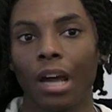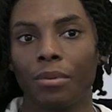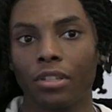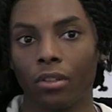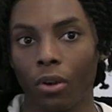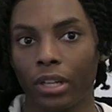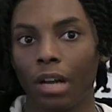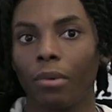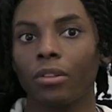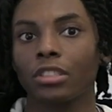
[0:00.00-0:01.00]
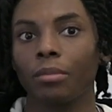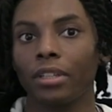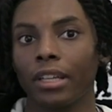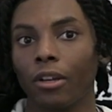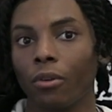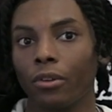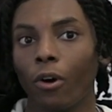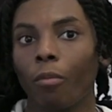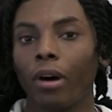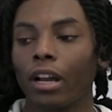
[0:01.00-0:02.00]
time into learning about something they don't
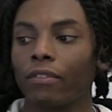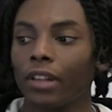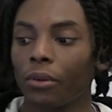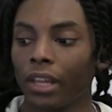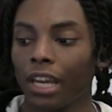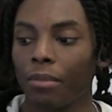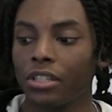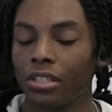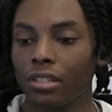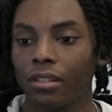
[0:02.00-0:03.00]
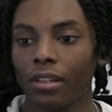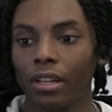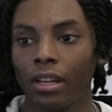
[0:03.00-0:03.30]
know about. And I feel like with animation,